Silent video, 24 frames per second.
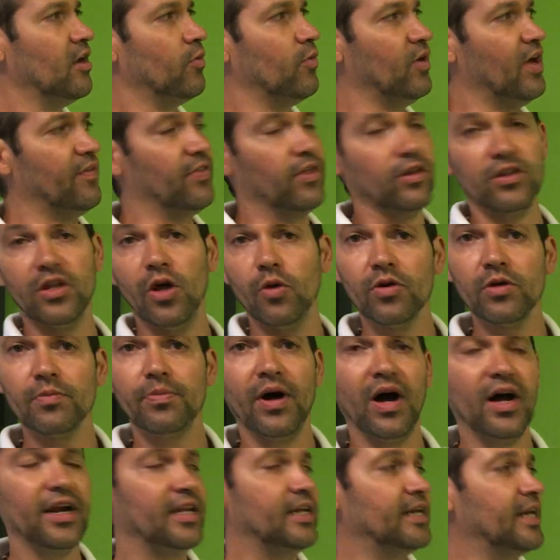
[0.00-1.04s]
We have the lower
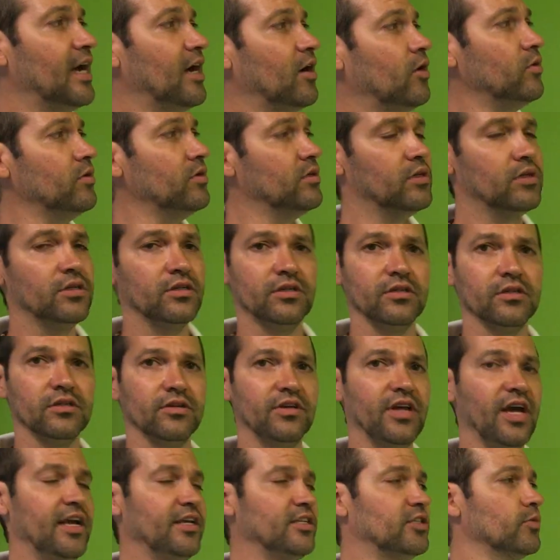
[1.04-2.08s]
body now,
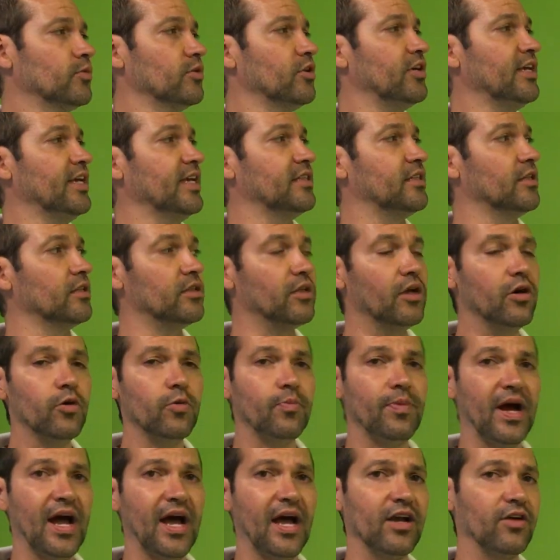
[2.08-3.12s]
okay? So we're looking at the low
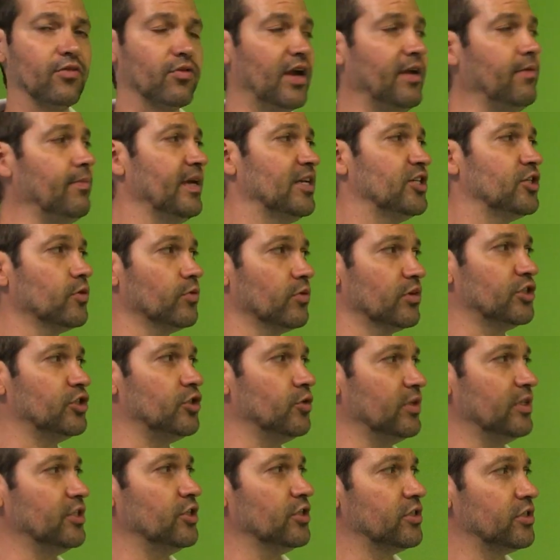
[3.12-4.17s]
back, right? Make sure we're
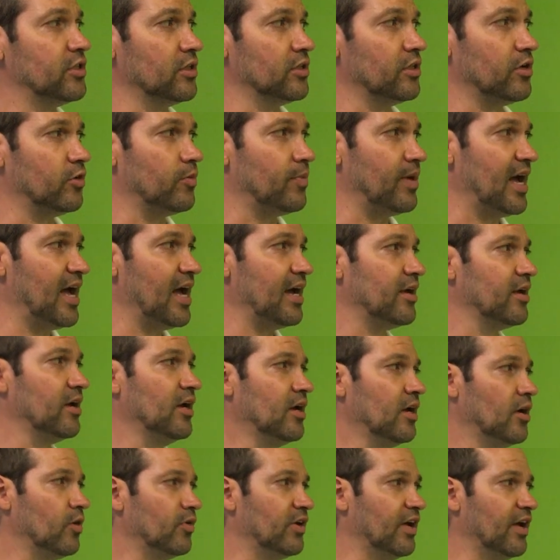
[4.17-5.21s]
doing just the low back.
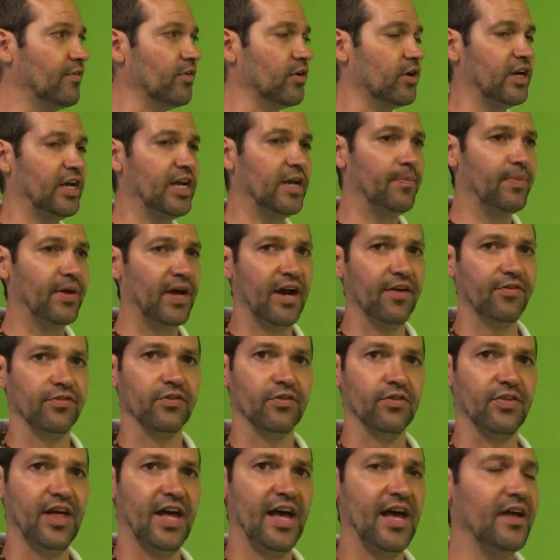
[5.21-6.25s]
We have our hip after
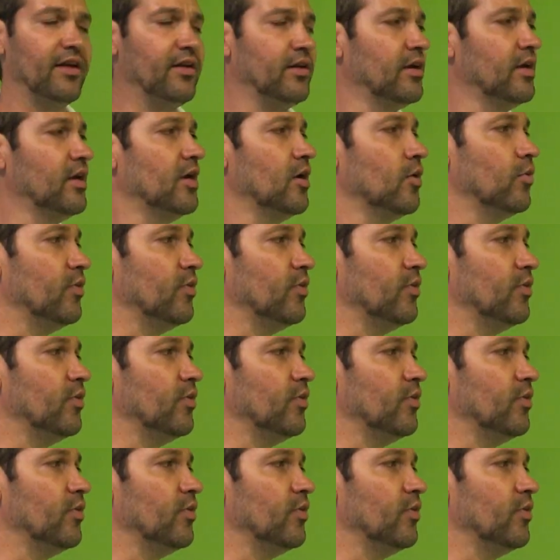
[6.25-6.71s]
that.